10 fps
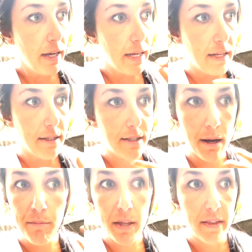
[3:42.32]
is
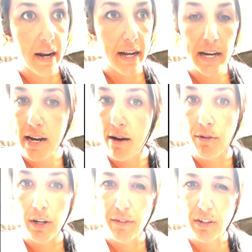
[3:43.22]
something that I can
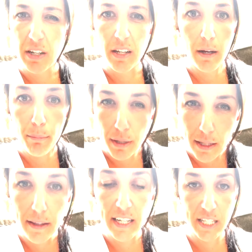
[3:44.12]
never even
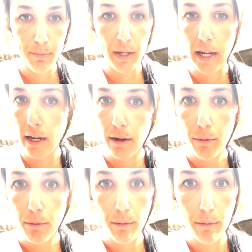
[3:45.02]
completely explain,
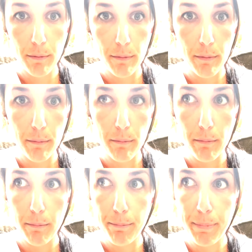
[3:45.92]

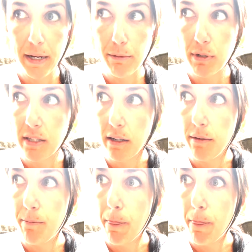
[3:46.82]
but it was an